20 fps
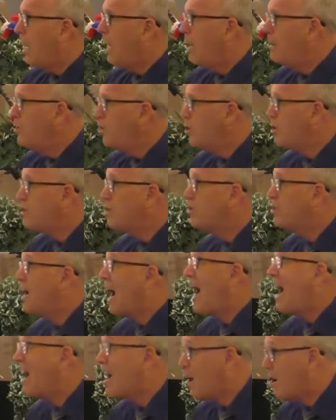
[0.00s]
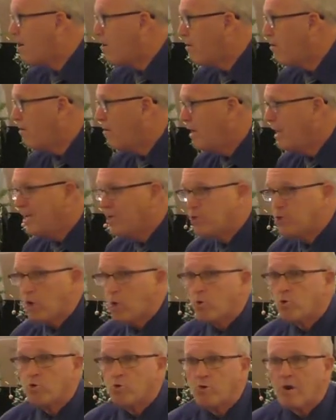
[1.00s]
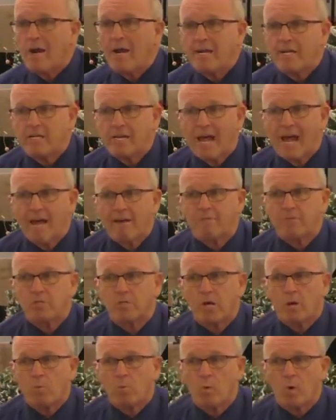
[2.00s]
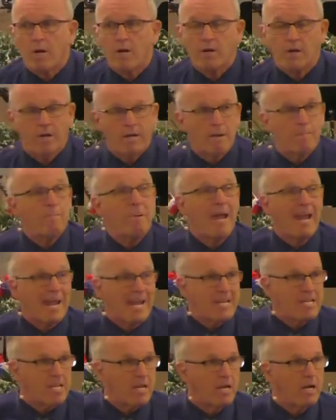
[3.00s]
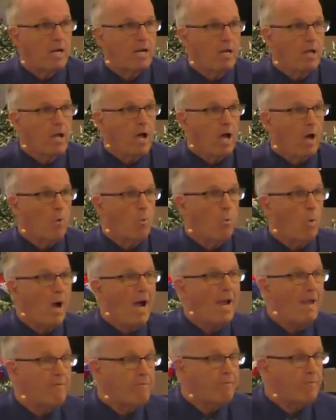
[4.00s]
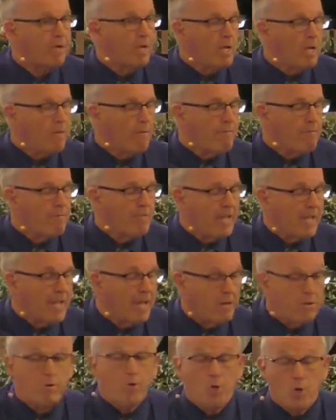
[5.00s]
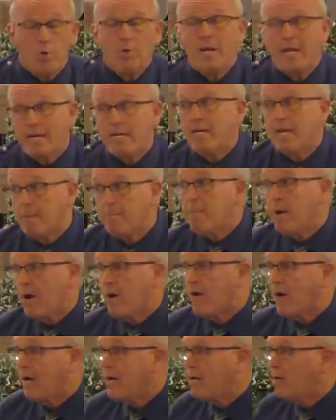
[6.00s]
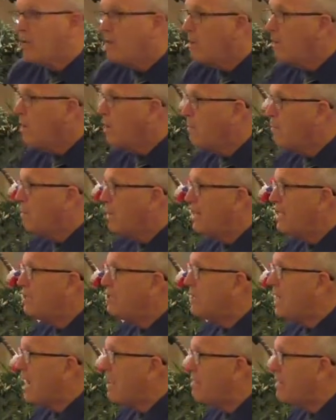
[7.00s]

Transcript: desire is so great to have someone, a companion, a wife, then you need to get married. But he's saying that